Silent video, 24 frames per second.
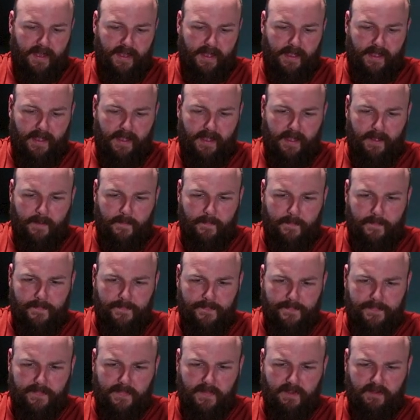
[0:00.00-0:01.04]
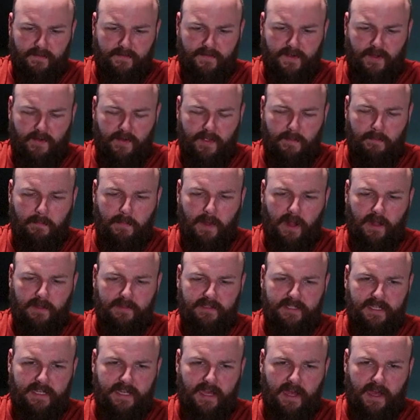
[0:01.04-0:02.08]
Um, very
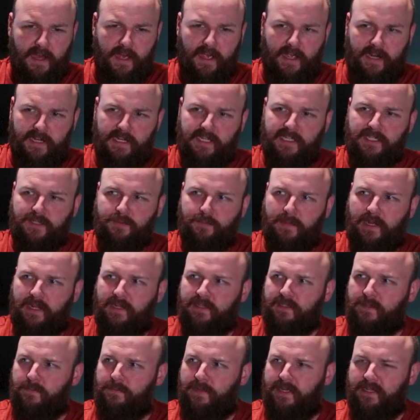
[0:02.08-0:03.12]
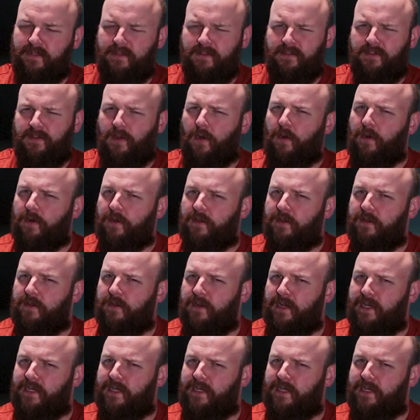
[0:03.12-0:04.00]
malty and it smells a bit dark.